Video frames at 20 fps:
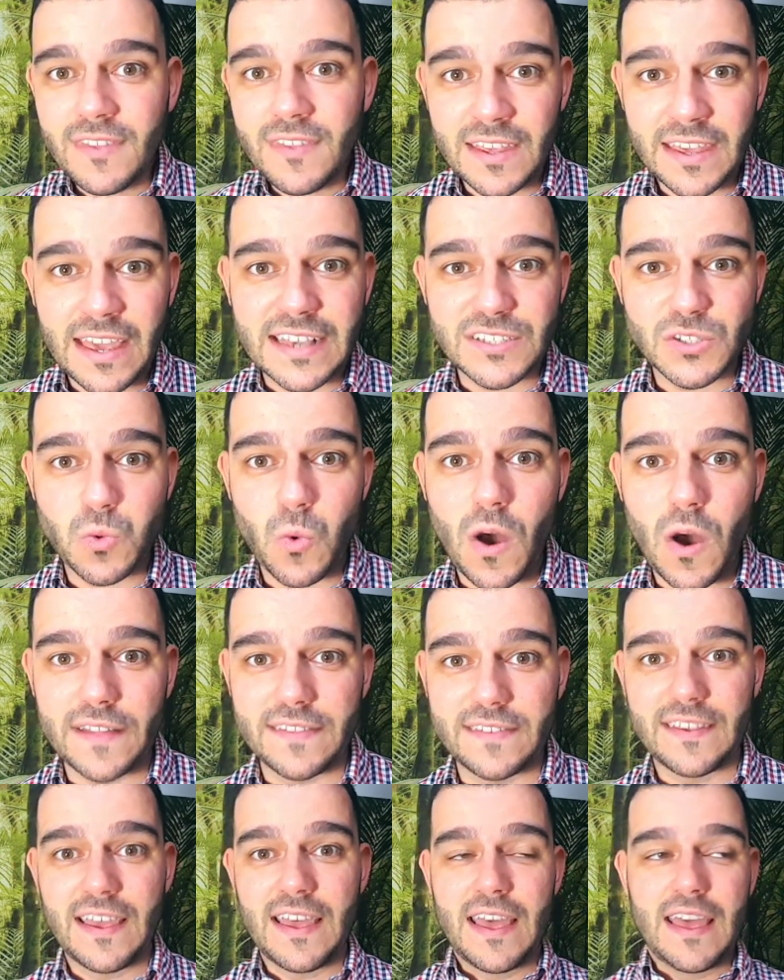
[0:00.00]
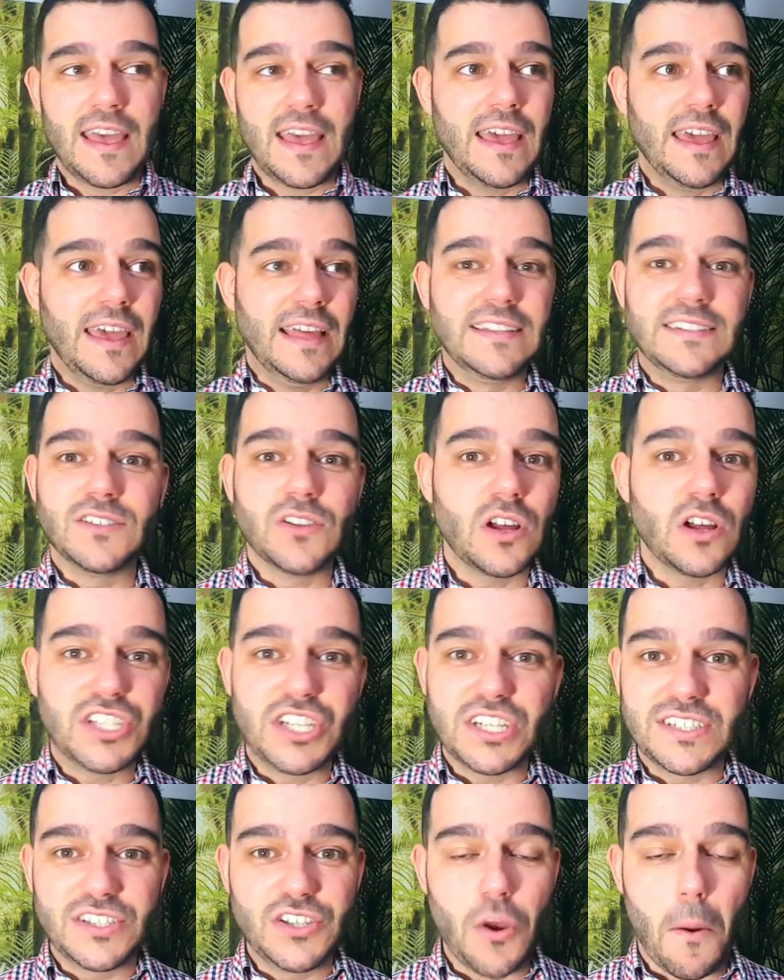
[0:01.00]
guess what? It's not
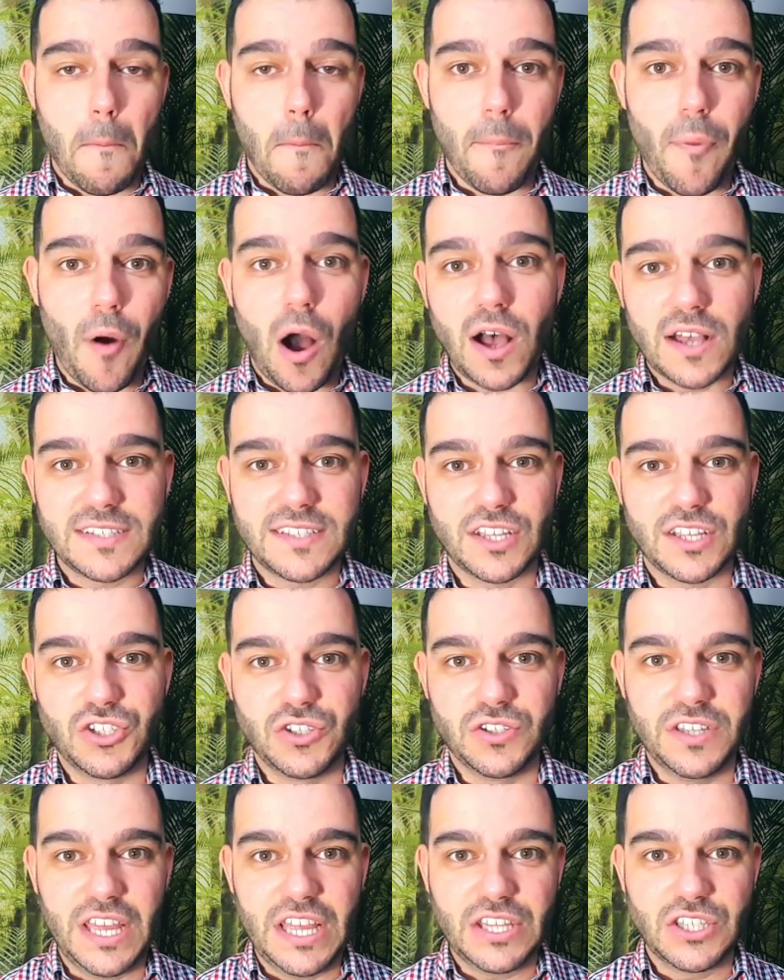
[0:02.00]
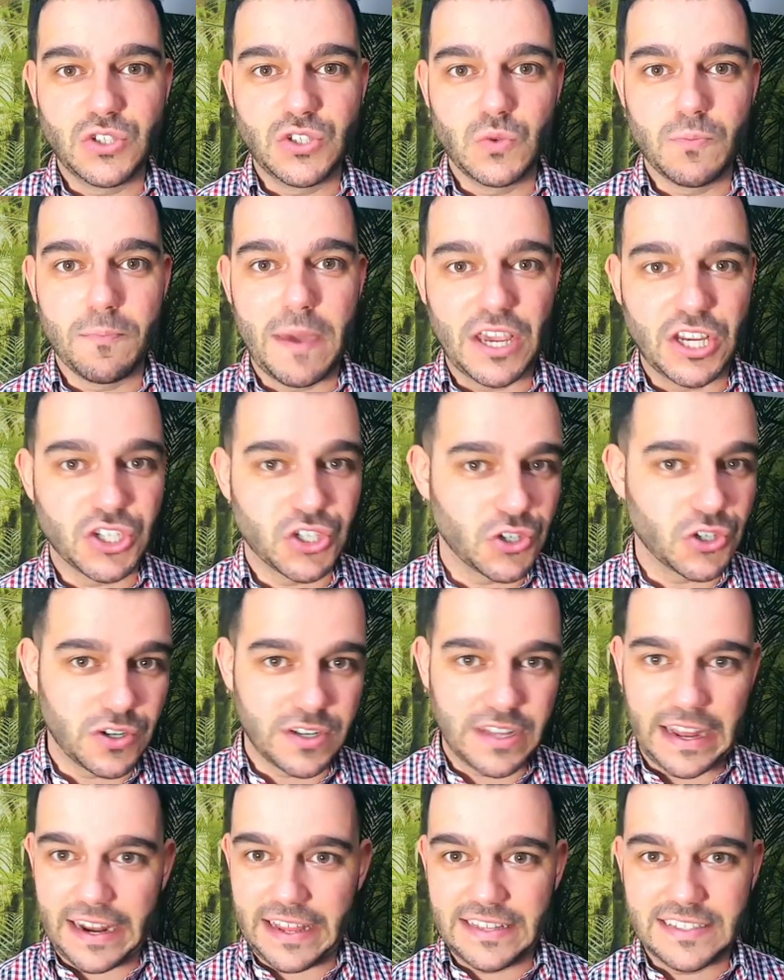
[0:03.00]
just your boss that you need to make sure
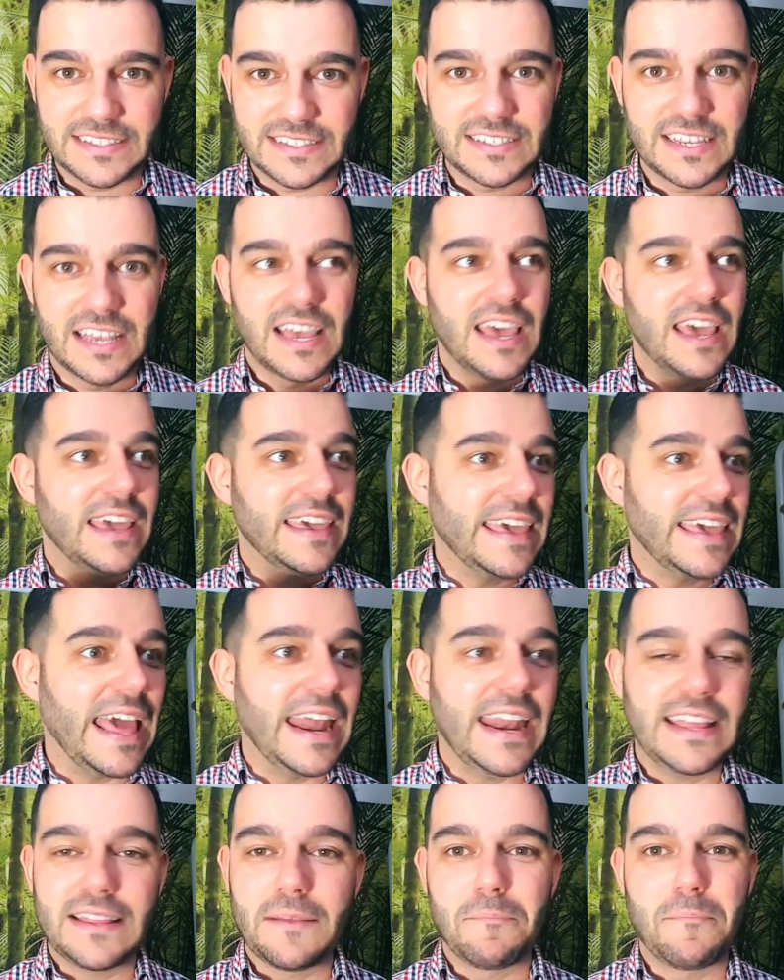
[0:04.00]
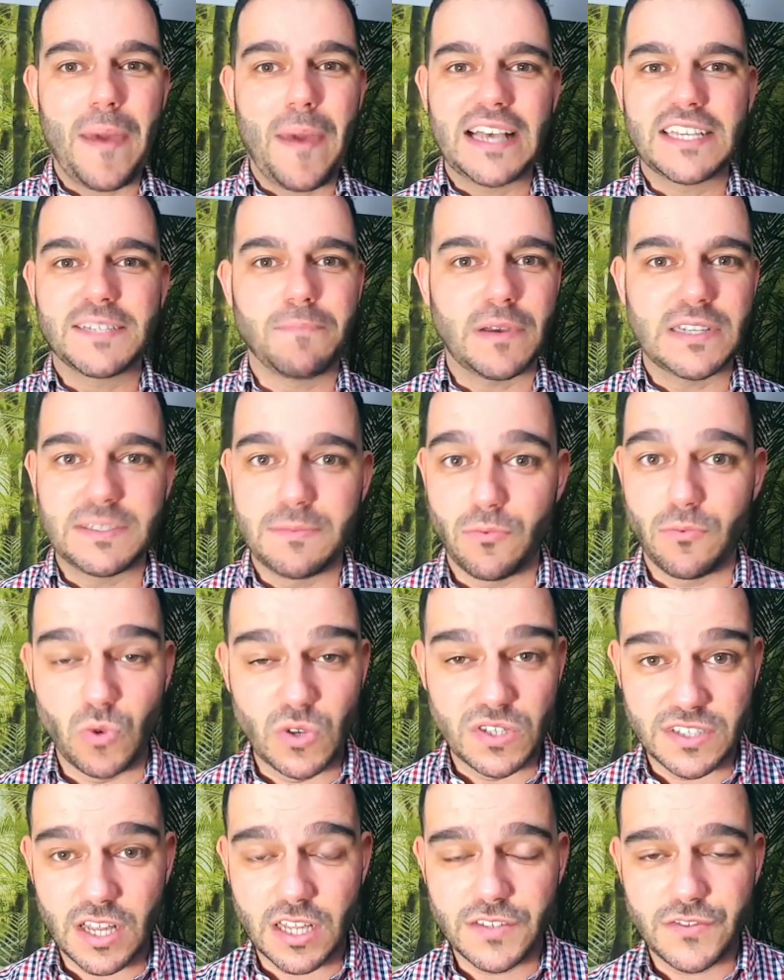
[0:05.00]
that it's getting the best possible
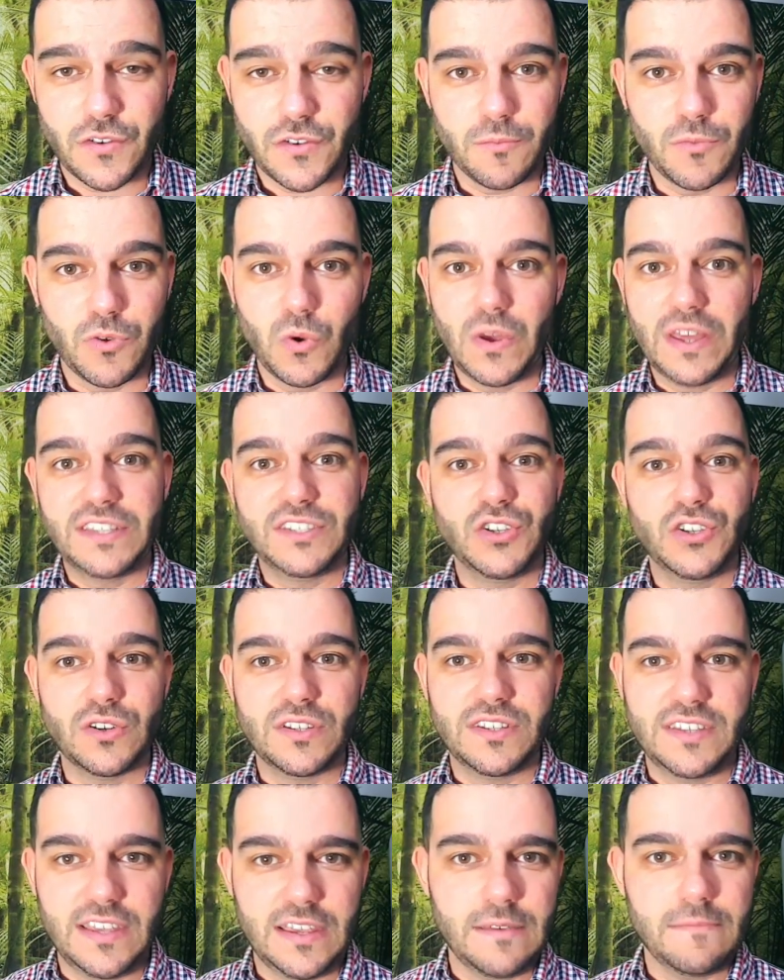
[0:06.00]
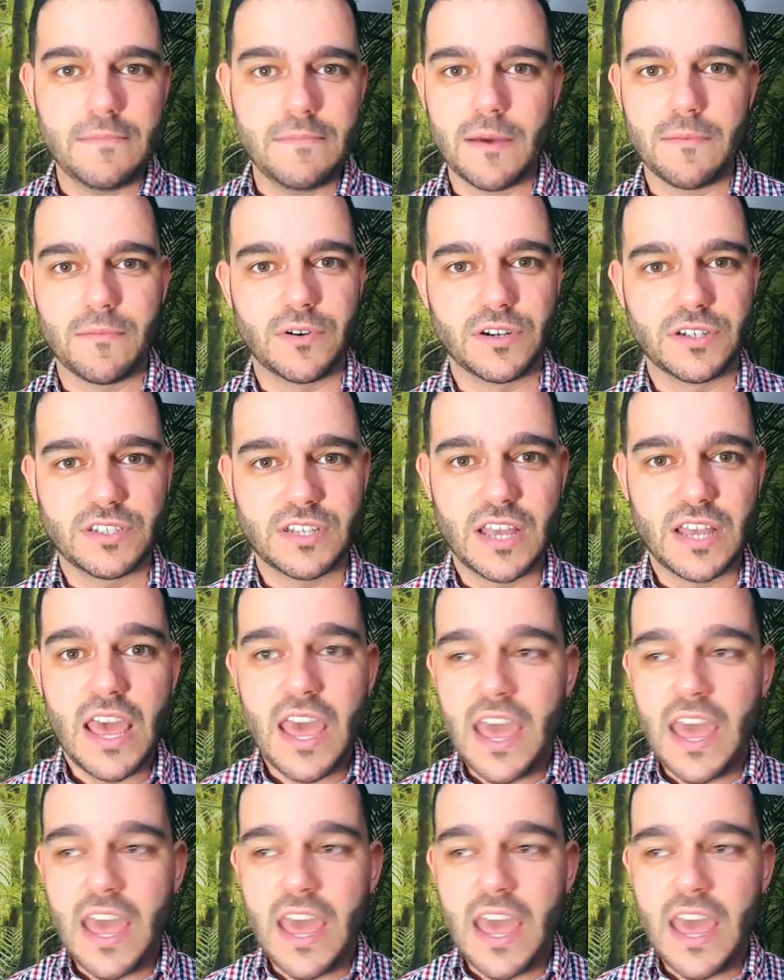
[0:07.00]
results from you. It's your team members.